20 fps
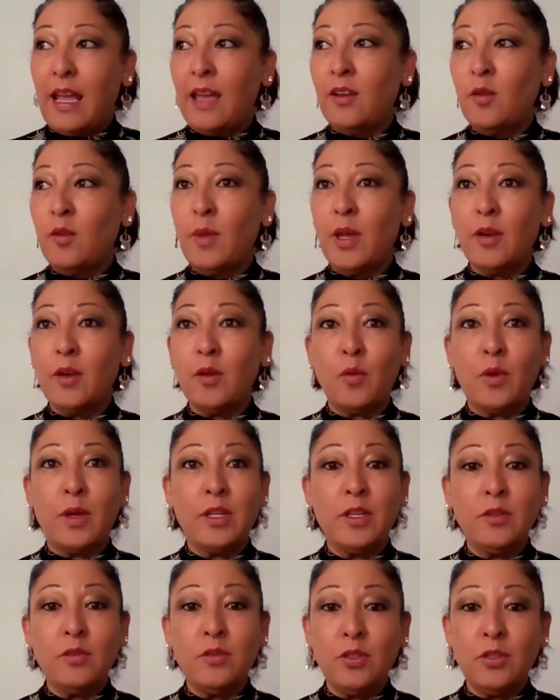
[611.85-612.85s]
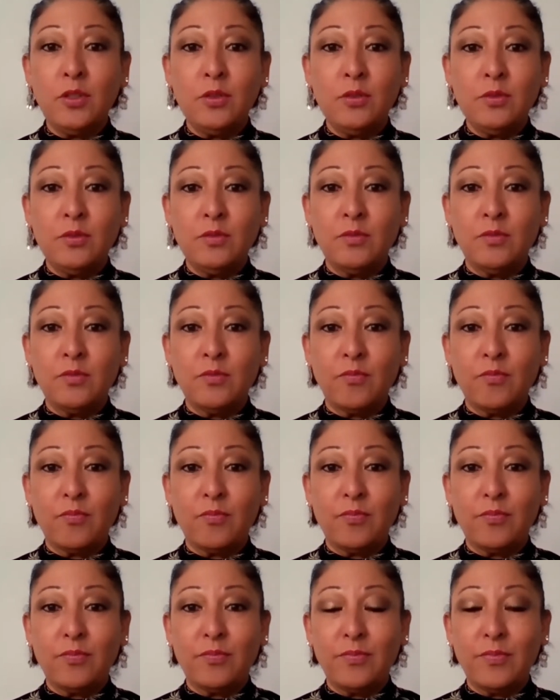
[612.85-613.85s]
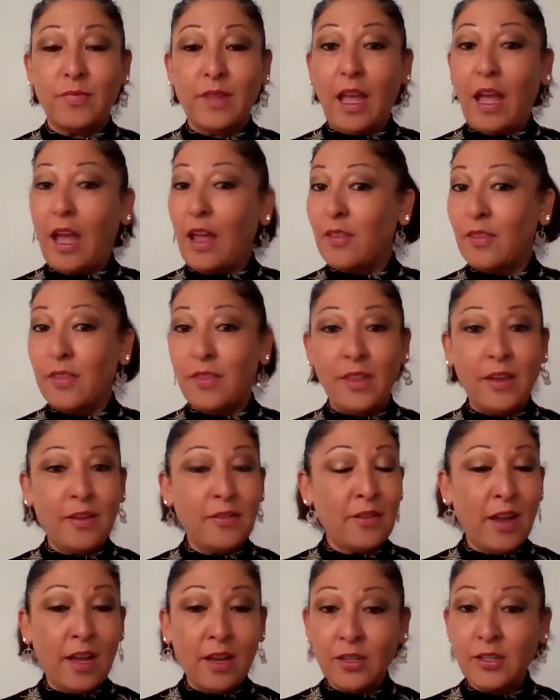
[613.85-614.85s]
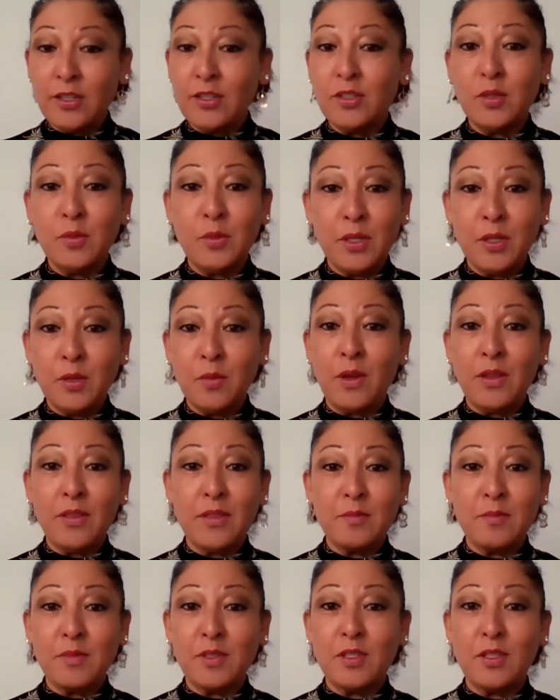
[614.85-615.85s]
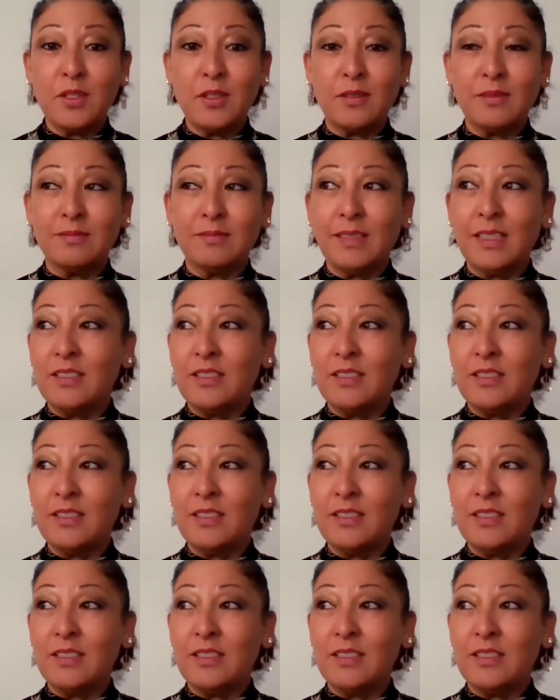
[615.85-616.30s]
And no matter what you do, they're not going to do what you want them to do.